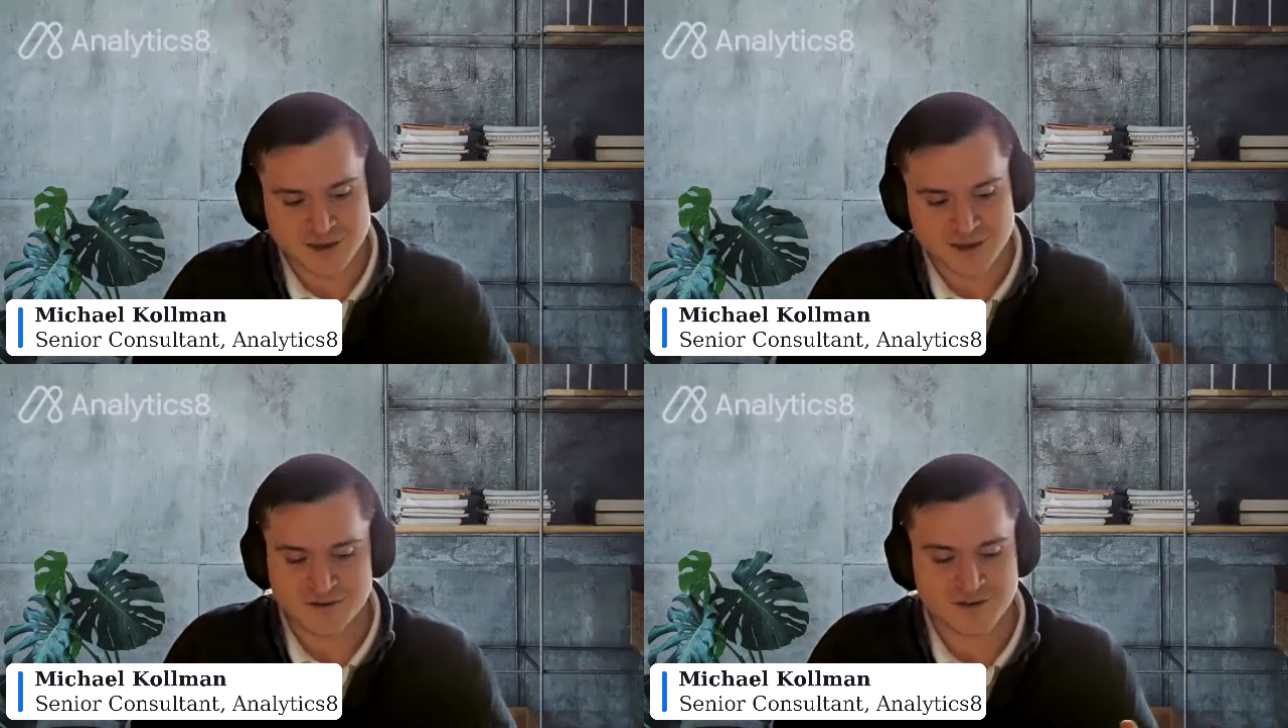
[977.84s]

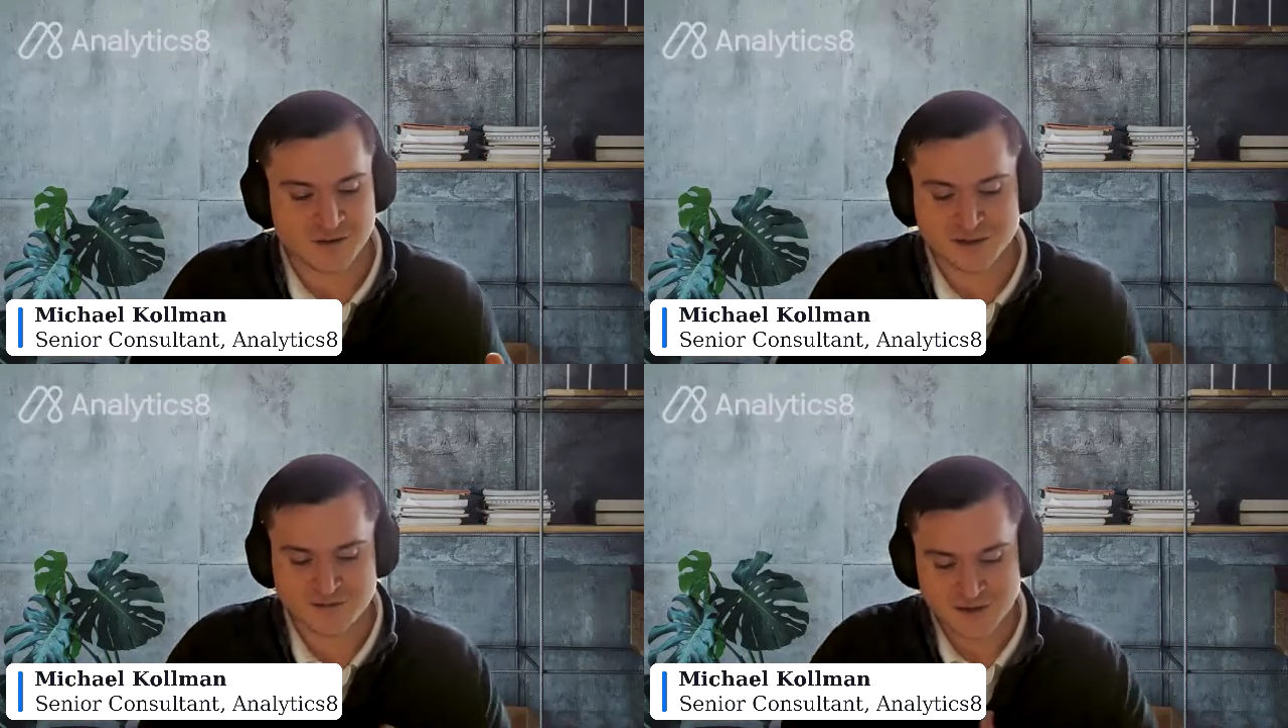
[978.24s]
like
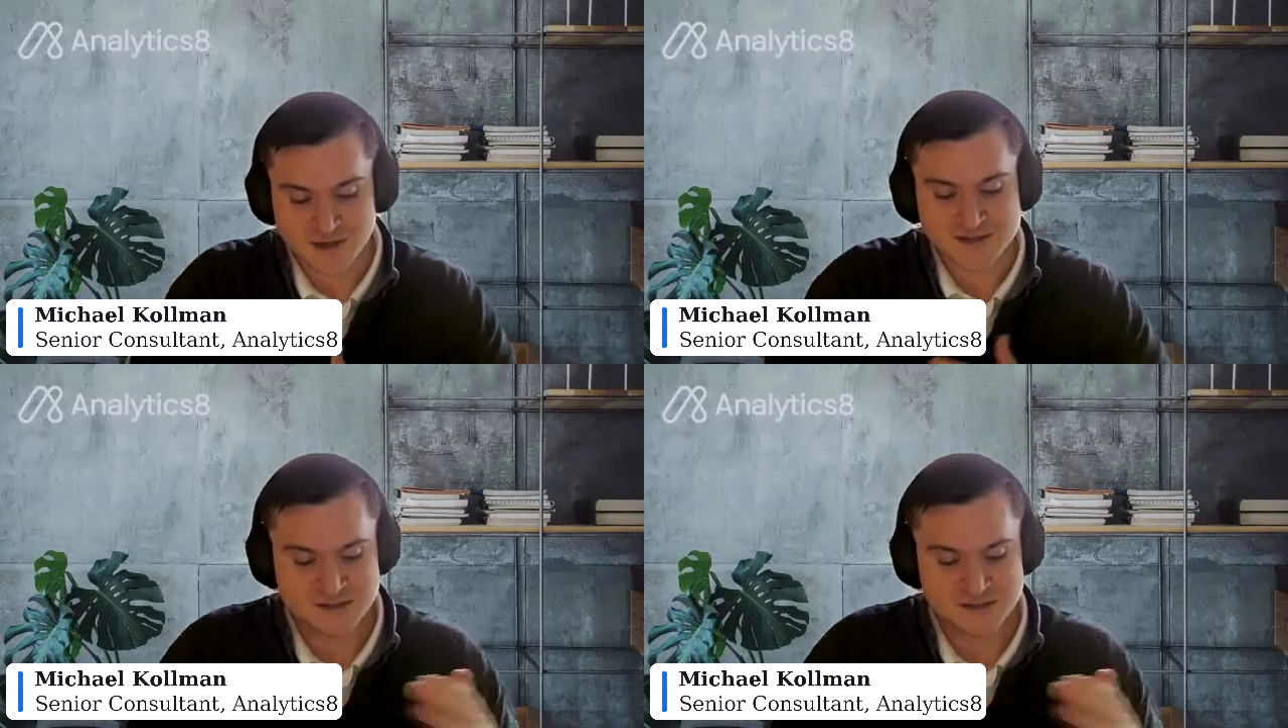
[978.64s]

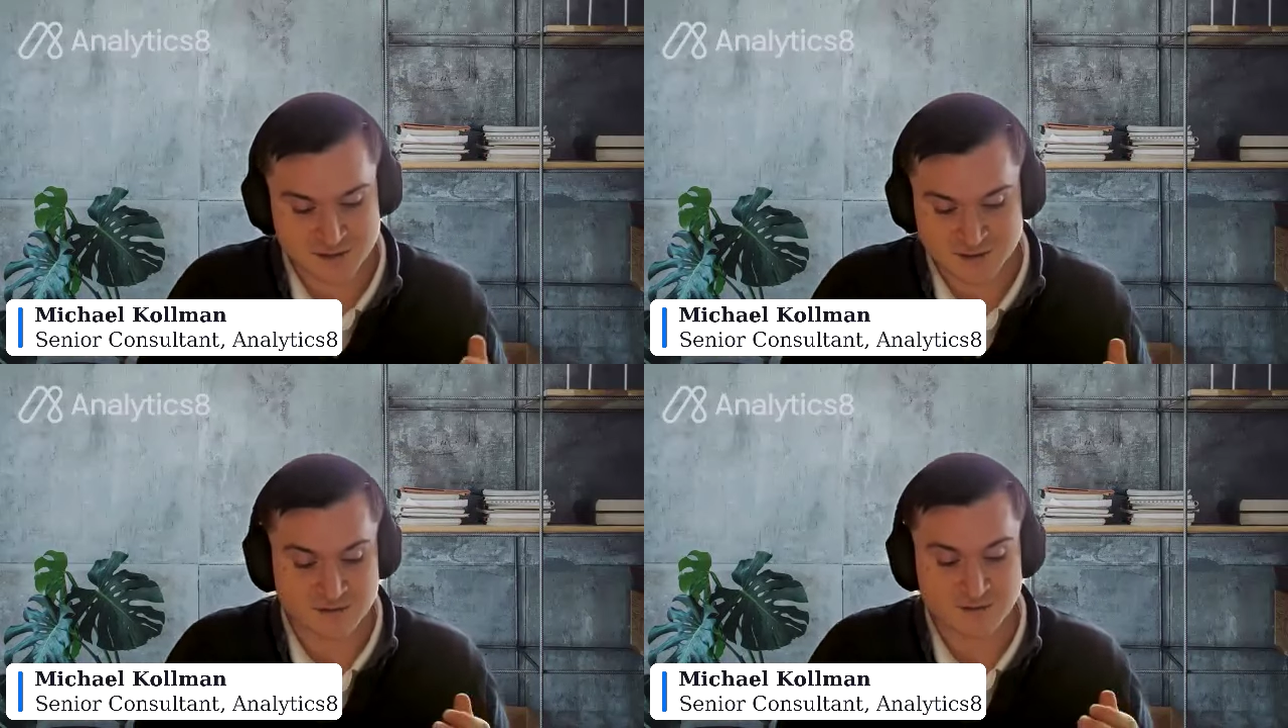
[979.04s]
alleviates
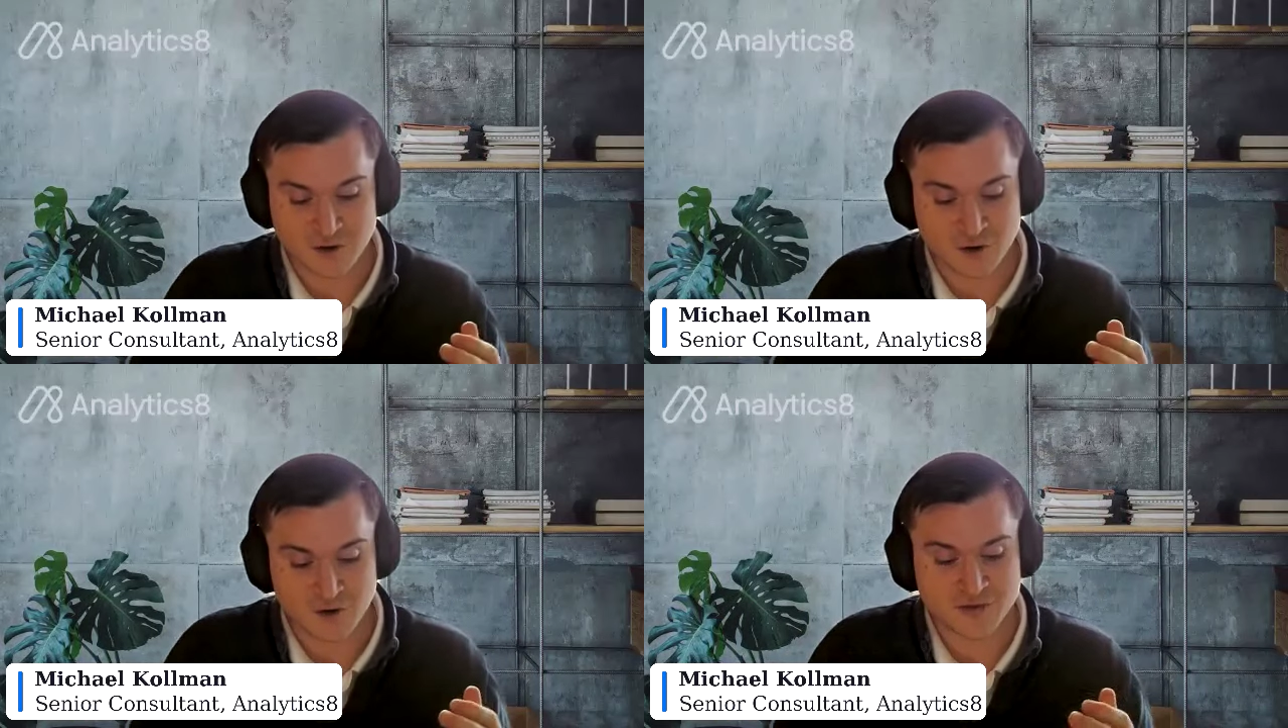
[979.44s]

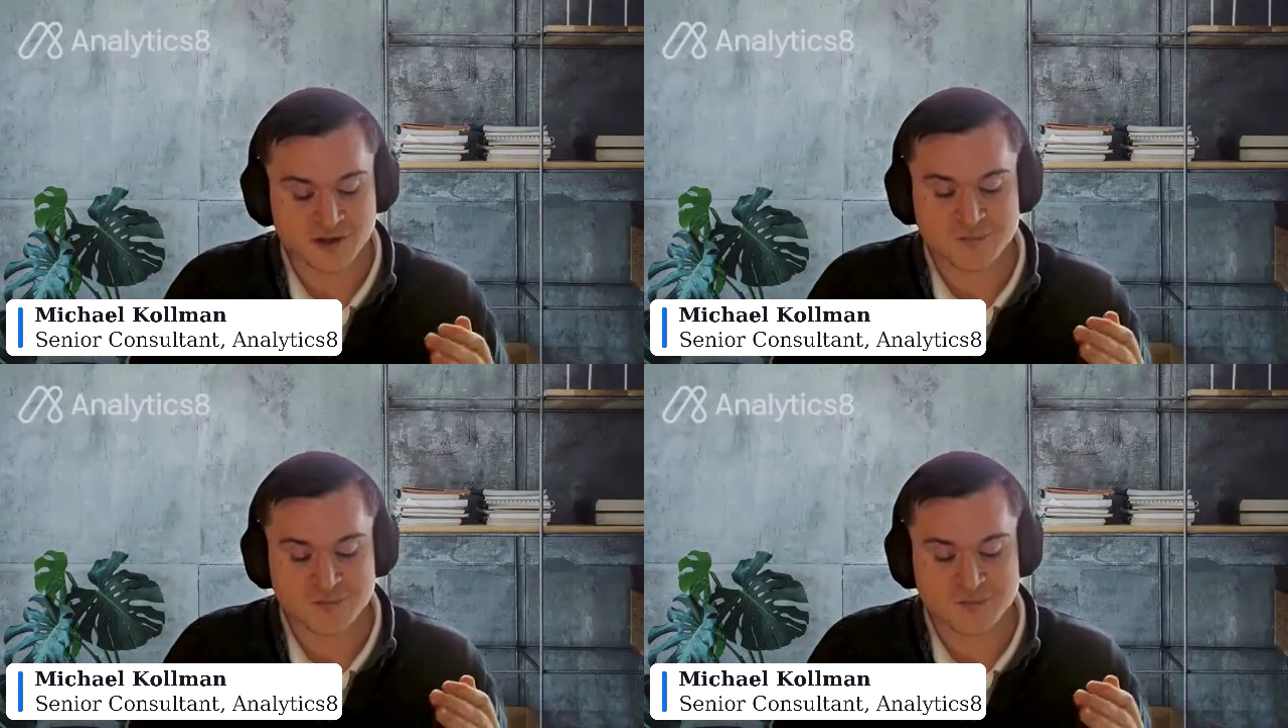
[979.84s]
all the